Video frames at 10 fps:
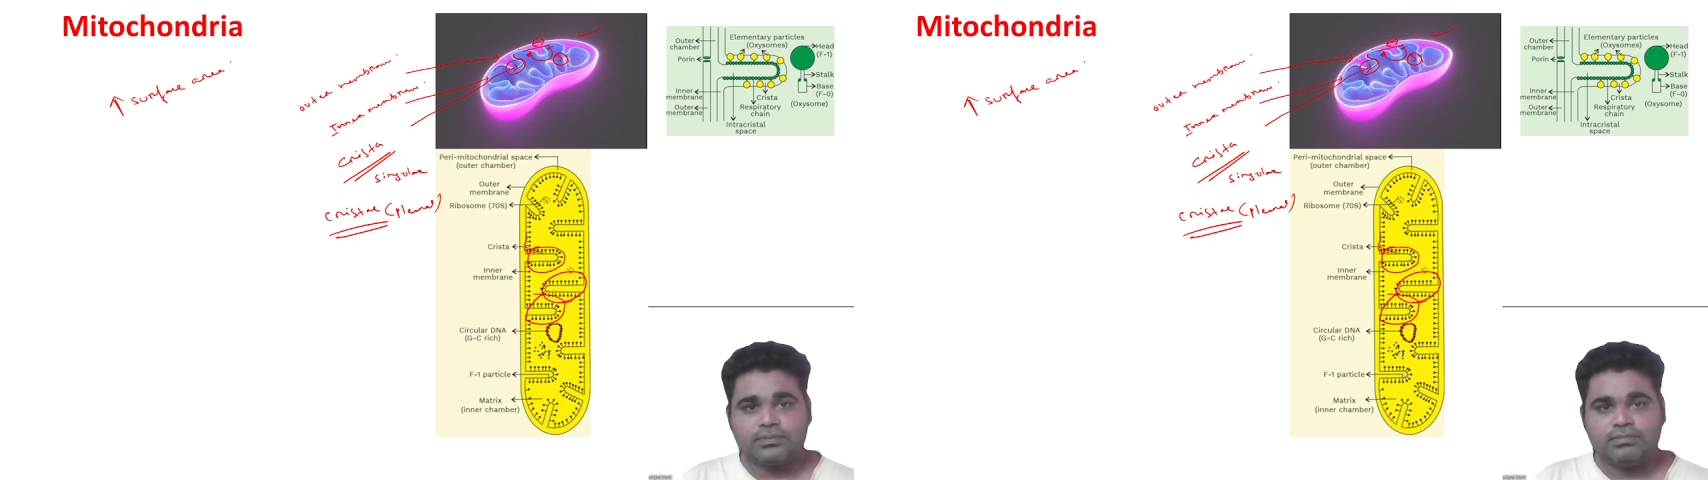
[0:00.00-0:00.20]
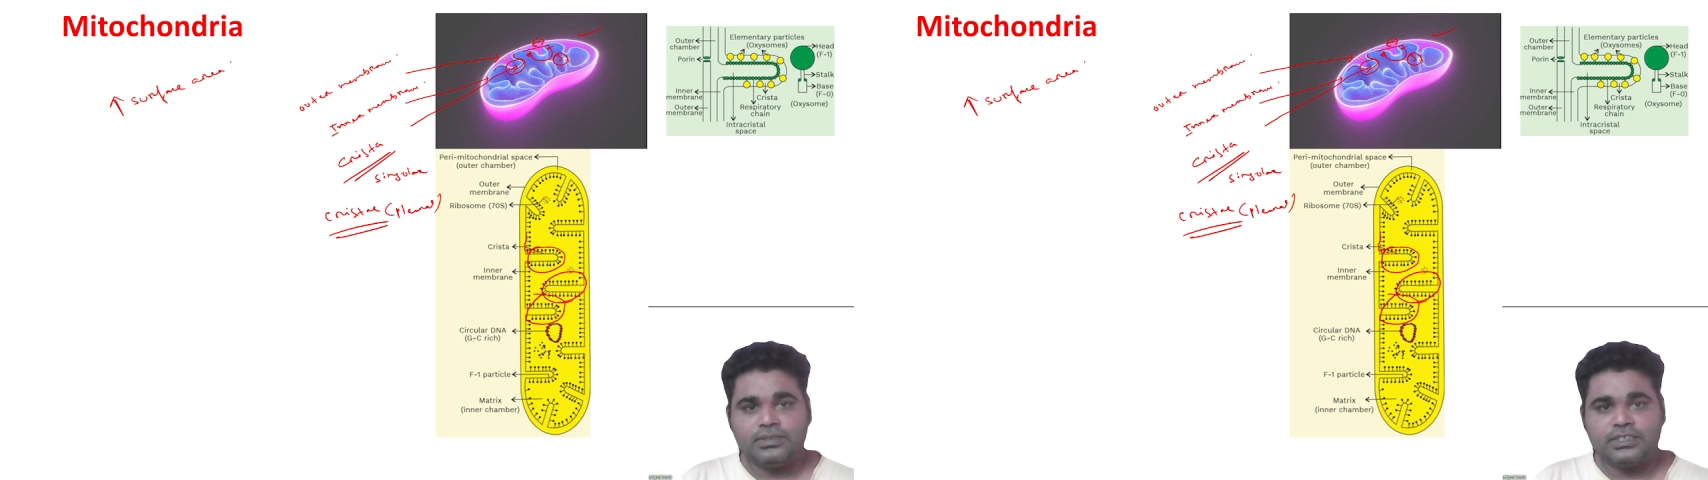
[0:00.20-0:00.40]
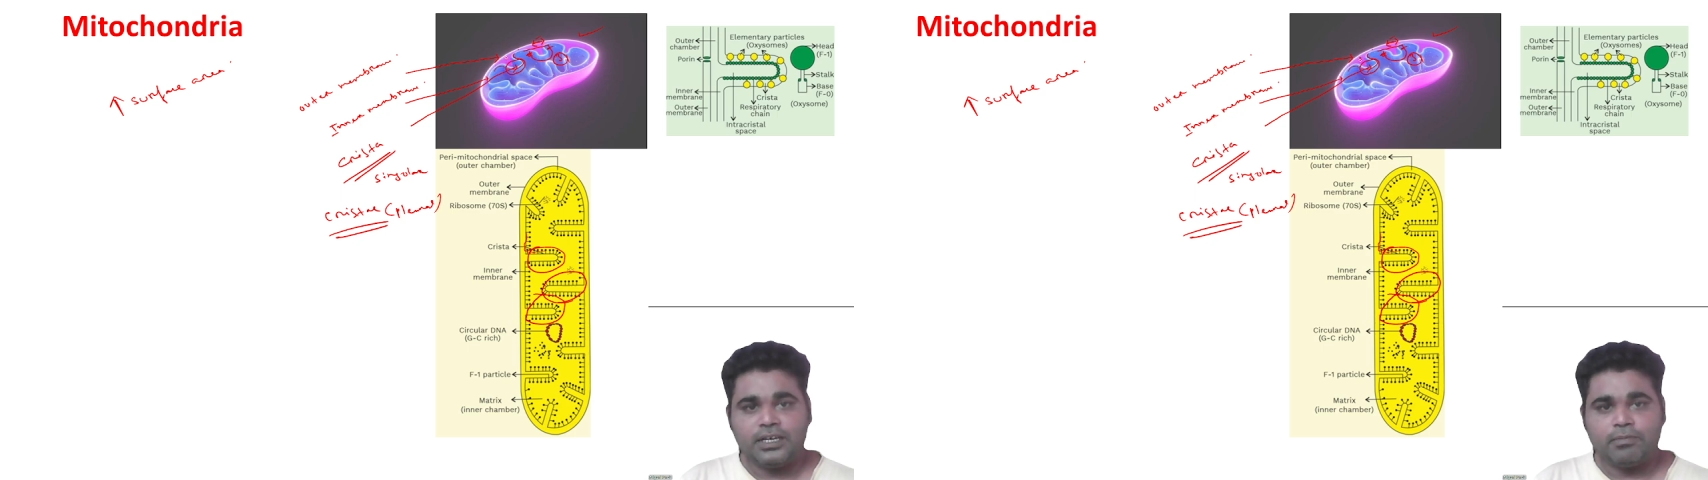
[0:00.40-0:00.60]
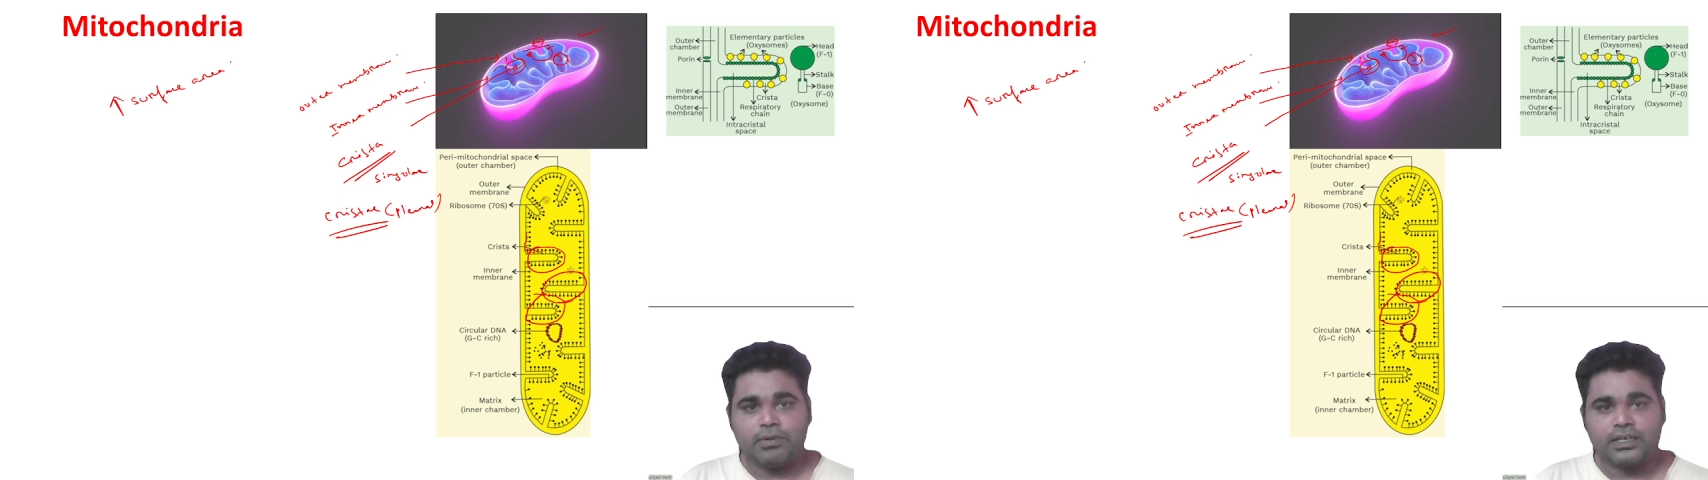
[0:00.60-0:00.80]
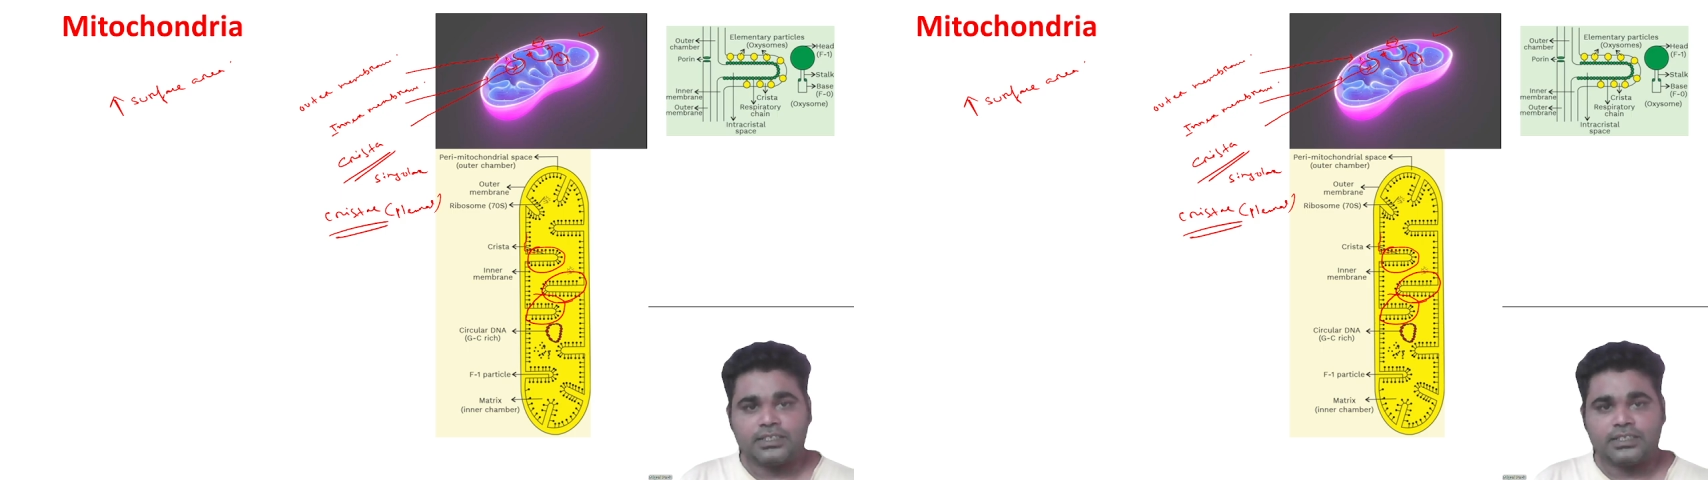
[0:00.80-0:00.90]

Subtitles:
middle part,